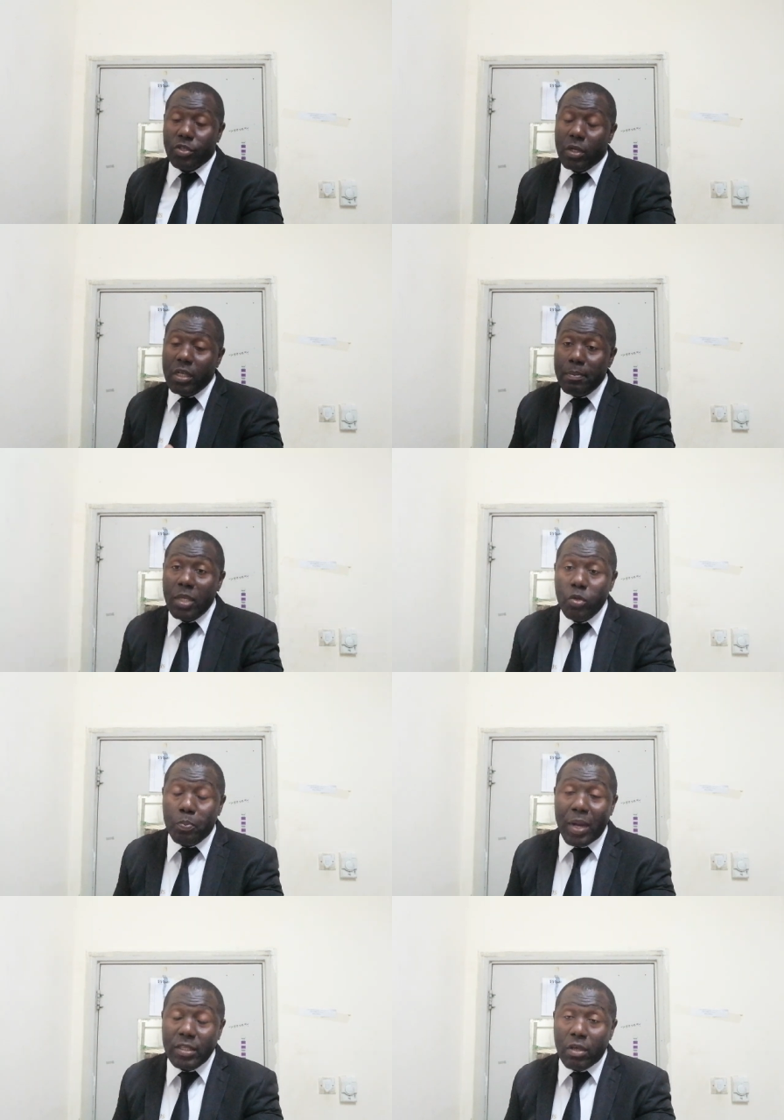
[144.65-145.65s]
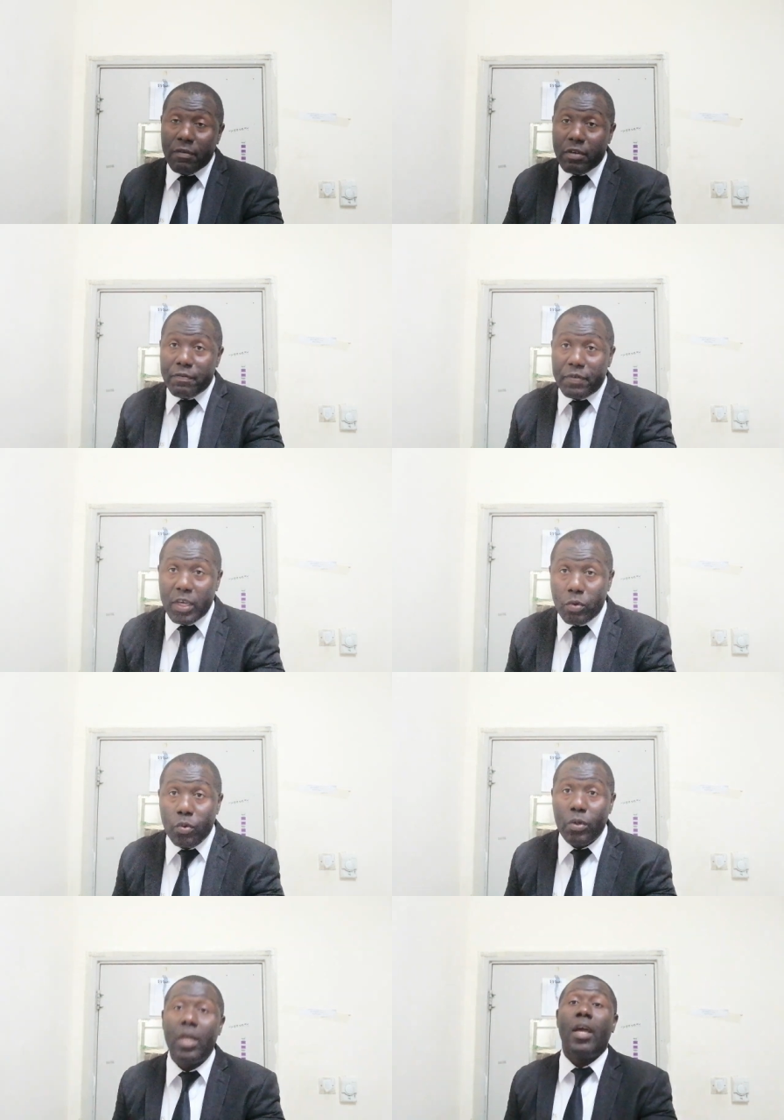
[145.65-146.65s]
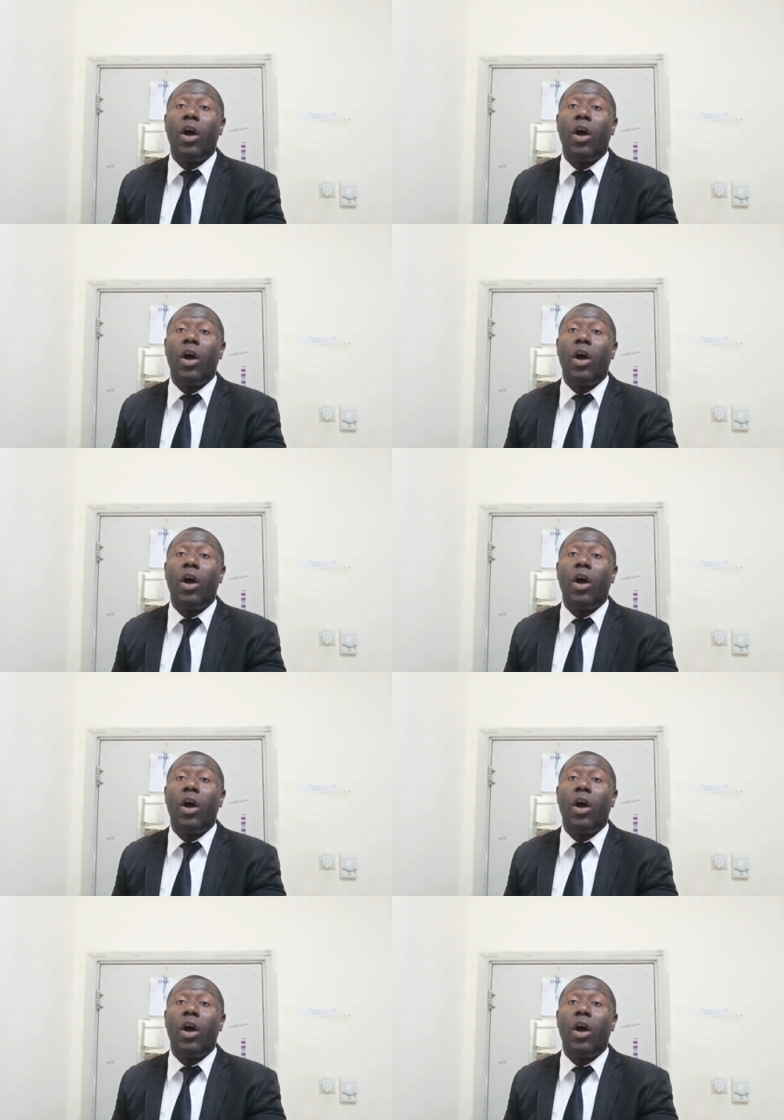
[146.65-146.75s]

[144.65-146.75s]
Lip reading: So the middle part of the vehicle,